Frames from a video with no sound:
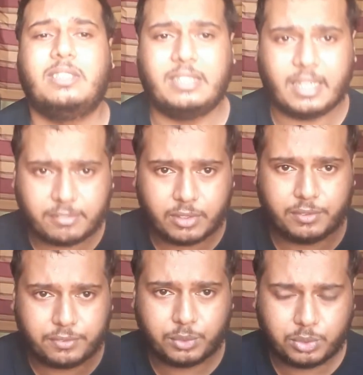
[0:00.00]
devil
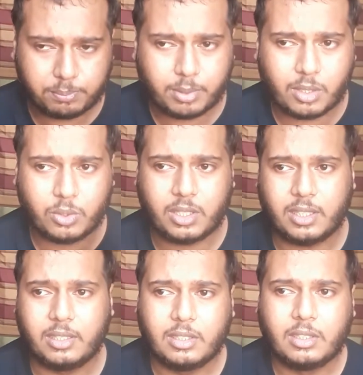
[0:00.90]
fruit power.
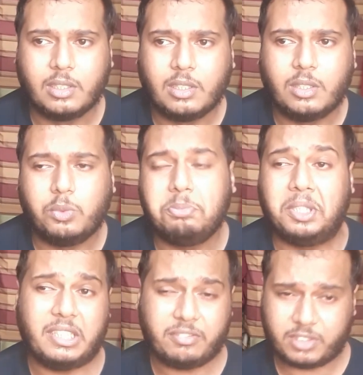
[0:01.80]
We
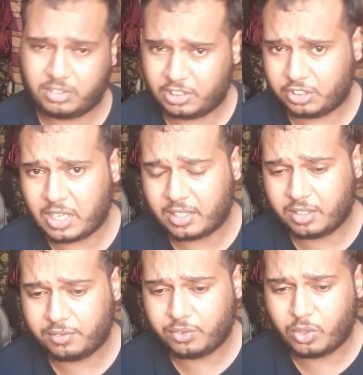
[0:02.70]
believe it's the
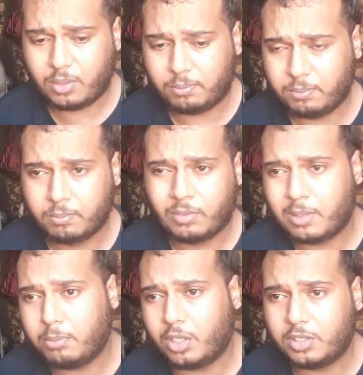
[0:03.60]
dragon form,
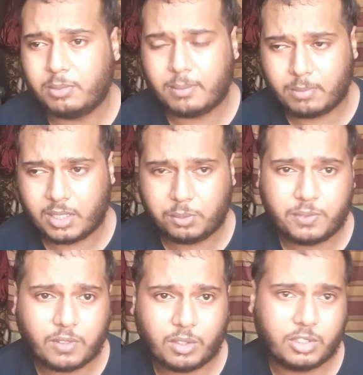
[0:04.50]
but remember we
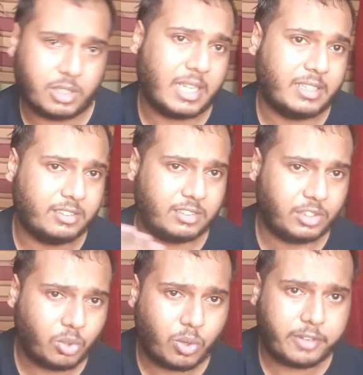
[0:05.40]
found out that it's the
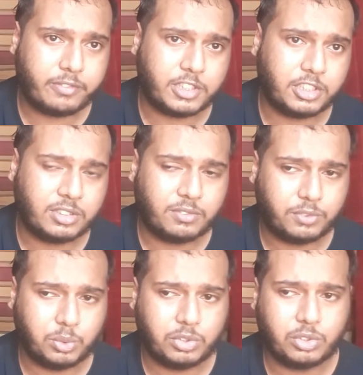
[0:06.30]
koi fish
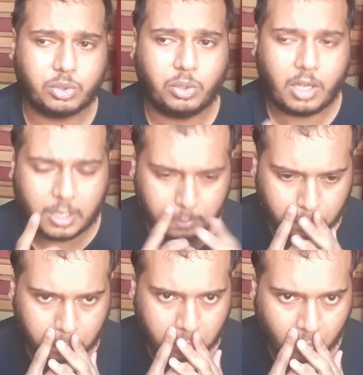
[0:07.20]
fruit. So
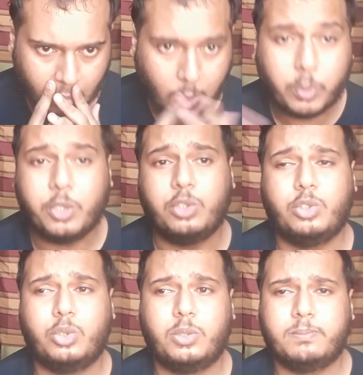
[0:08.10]
we don't
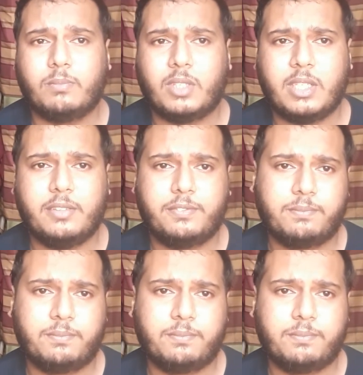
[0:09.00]
know if